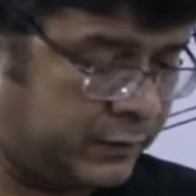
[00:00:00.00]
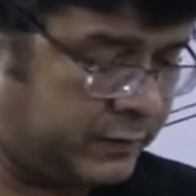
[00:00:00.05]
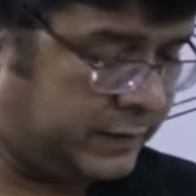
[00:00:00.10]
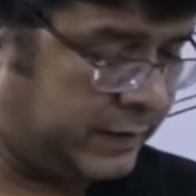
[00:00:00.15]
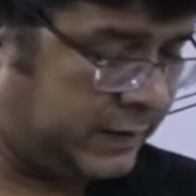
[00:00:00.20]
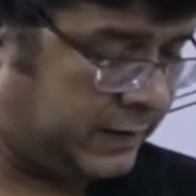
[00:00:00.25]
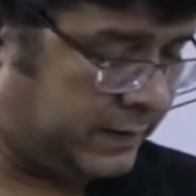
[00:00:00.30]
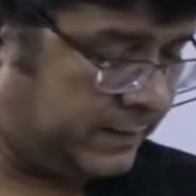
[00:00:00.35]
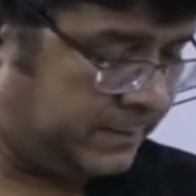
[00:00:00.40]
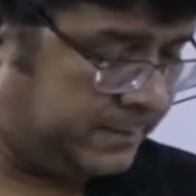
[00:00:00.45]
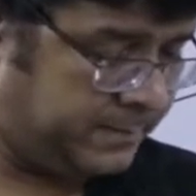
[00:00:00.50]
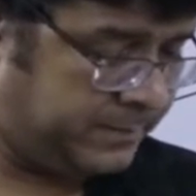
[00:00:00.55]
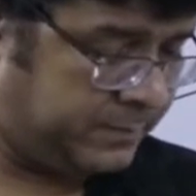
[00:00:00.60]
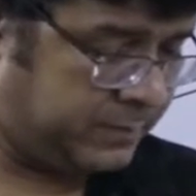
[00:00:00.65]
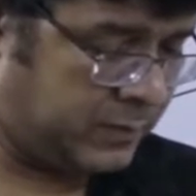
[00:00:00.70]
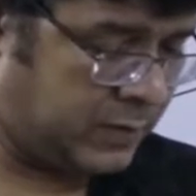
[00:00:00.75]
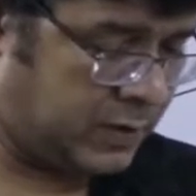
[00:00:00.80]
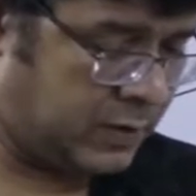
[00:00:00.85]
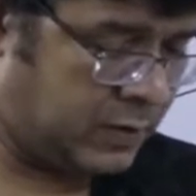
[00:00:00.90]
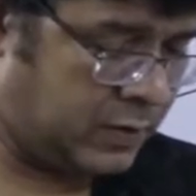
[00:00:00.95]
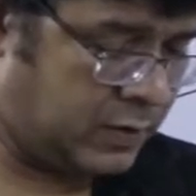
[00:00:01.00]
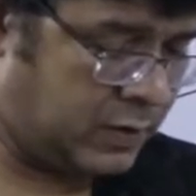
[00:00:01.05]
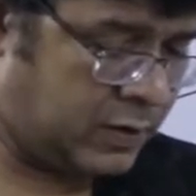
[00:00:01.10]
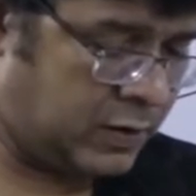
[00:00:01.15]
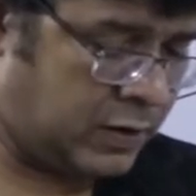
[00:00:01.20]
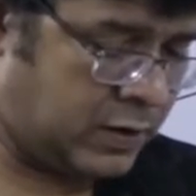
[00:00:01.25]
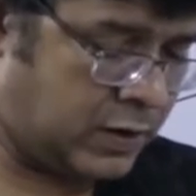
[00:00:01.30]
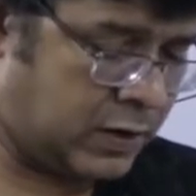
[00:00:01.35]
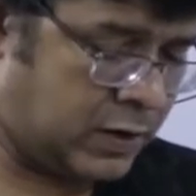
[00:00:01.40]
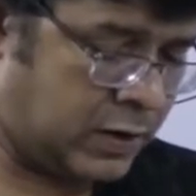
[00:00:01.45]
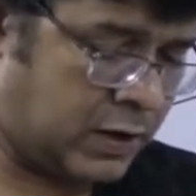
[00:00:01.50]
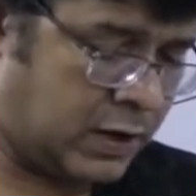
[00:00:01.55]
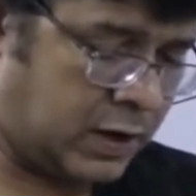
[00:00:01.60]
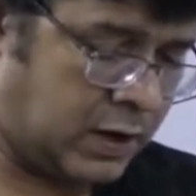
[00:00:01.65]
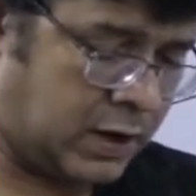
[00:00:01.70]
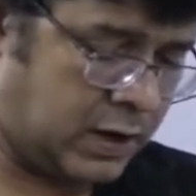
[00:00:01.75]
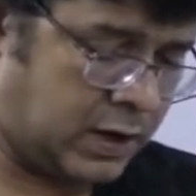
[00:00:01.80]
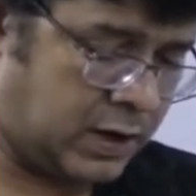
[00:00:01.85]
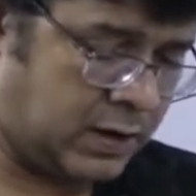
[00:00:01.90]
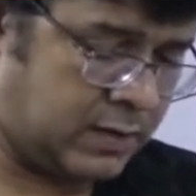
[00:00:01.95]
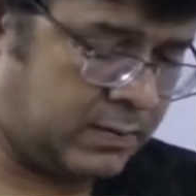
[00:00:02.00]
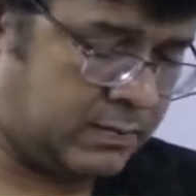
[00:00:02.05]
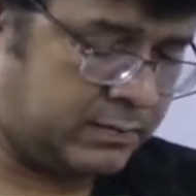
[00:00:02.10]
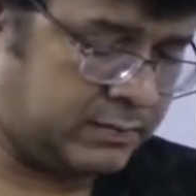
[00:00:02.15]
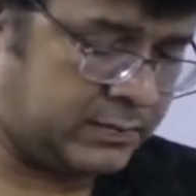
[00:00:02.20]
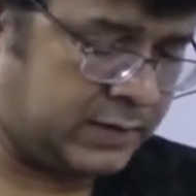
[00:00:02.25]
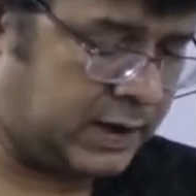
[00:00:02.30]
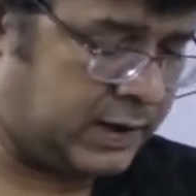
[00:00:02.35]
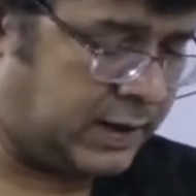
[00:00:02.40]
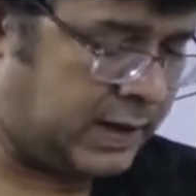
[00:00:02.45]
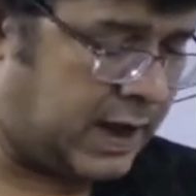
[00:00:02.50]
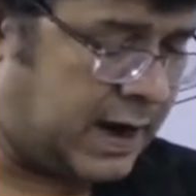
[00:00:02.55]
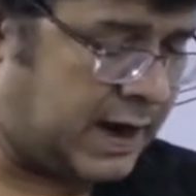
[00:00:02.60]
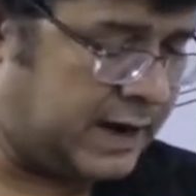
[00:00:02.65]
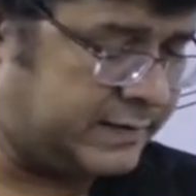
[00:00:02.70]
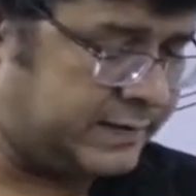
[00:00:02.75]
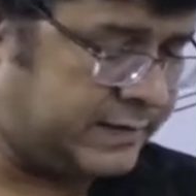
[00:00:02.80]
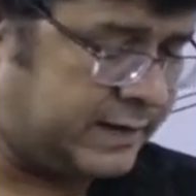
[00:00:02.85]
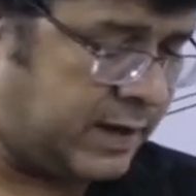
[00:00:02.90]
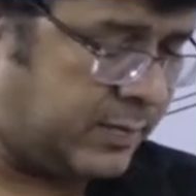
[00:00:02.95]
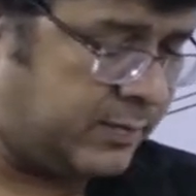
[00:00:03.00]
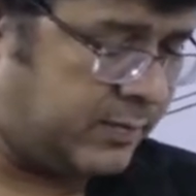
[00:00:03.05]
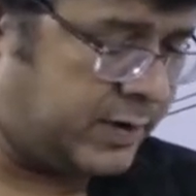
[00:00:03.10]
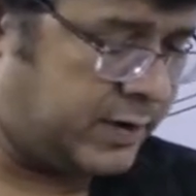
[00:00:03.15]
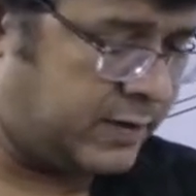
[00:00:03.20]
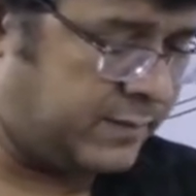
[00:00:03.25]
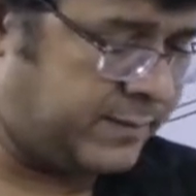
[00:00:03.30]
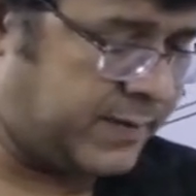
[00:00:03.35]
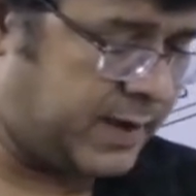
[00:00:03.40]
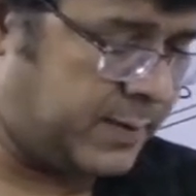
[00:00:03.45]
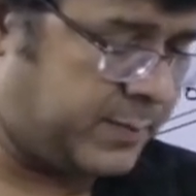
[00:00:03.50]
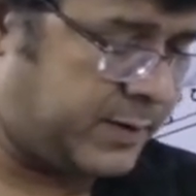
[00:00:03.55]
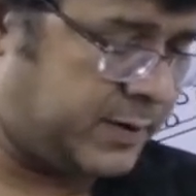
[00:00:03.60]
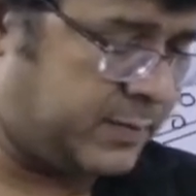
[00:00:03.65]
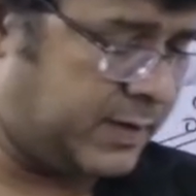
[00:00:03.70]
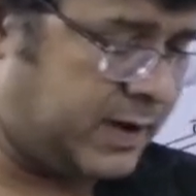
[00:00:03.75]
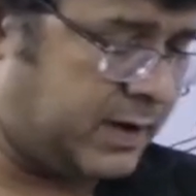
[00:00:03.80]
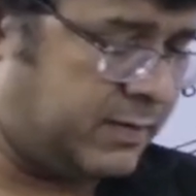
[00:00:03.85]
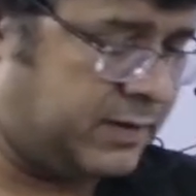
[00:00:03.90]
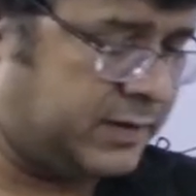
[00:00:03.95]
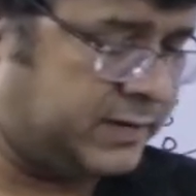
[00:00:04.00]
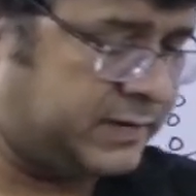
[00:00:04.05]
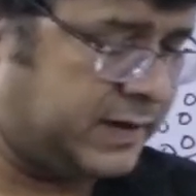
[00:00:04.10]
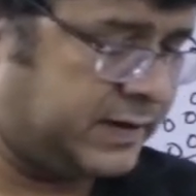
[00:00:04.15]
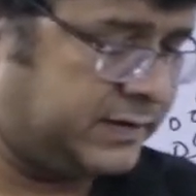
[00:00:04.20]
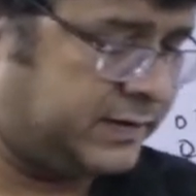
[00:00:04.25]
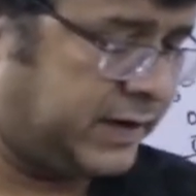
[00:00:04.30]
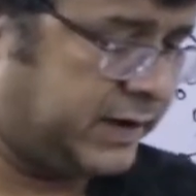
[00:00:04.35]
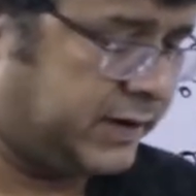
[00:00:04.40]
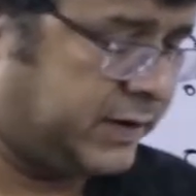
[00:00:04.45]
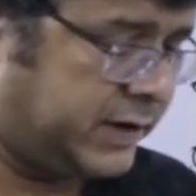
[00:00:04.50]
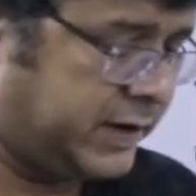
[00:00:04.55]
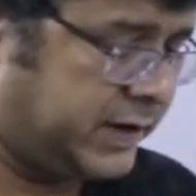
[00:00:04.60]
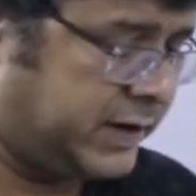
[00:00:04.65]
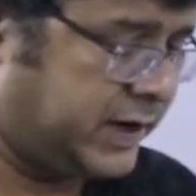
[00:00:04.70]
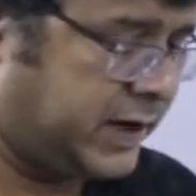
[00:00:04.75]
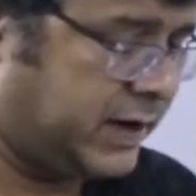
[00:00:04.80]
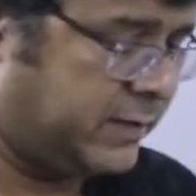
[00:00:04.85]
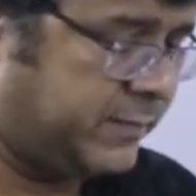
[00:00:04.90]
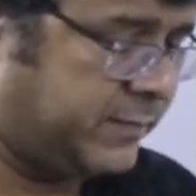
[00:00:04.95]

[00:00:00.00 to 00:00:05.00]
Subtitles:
see a large number of vapor bubbles are generated and